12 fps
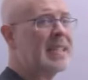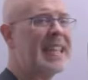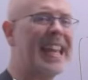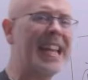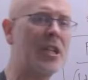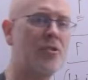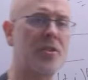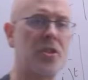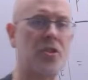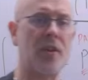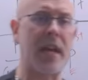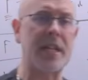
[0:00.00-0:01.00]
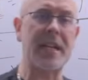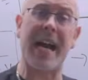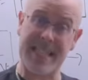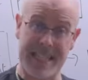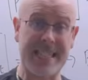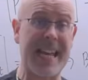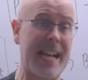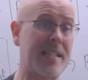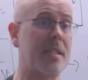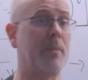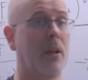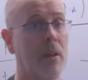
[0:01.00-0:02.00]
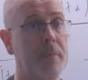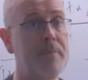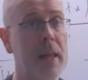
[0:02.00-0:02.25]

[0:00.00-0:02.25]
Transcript: the interest rate as a decimal,